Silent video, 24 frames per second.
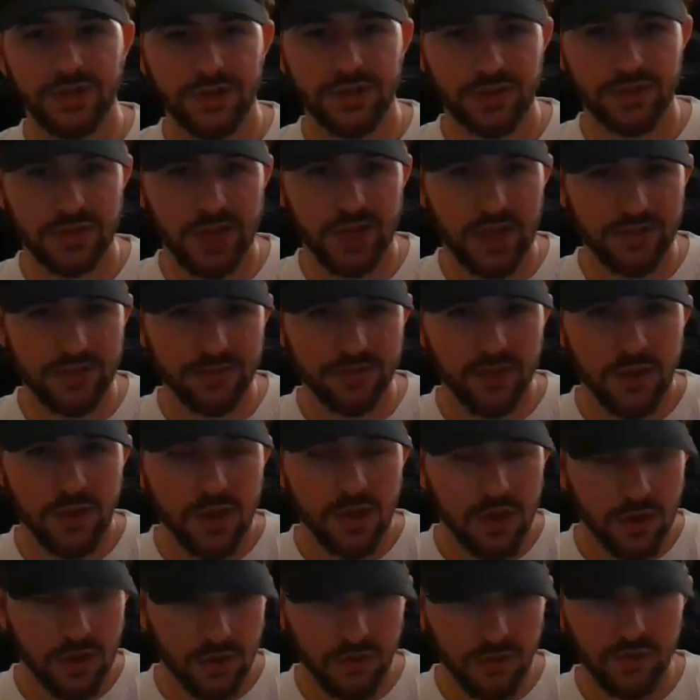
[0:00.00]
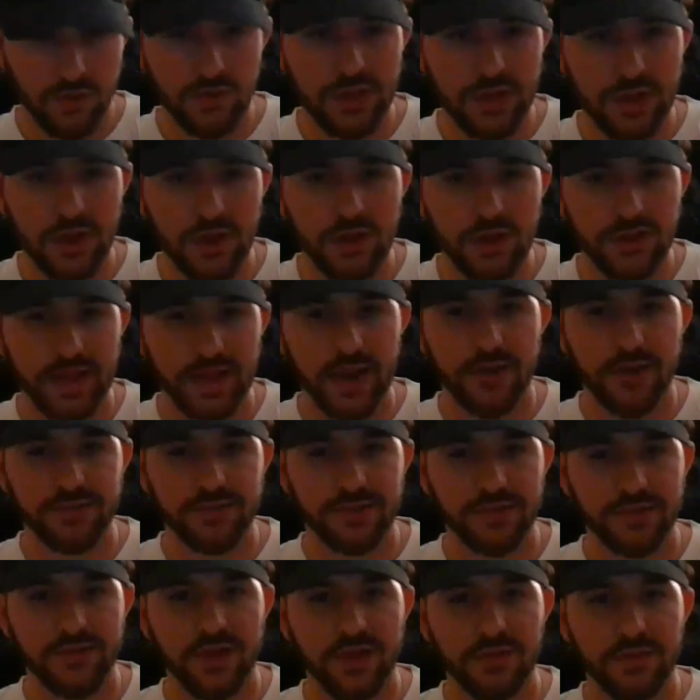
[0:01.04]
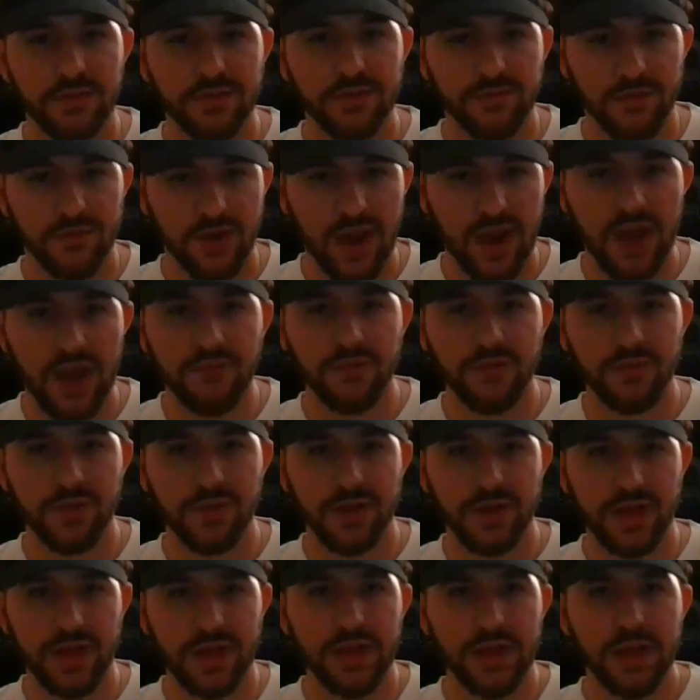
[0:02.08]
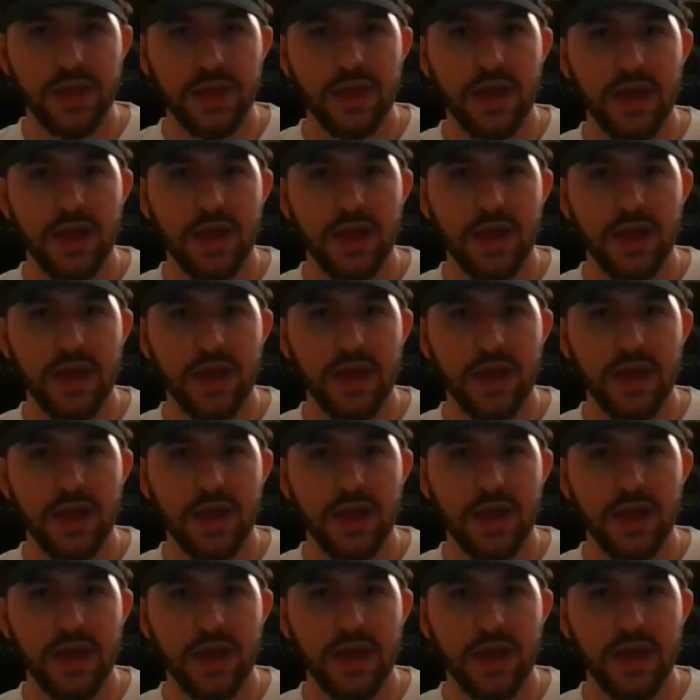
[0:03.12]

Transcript: There's a lot of early on character development for everybody.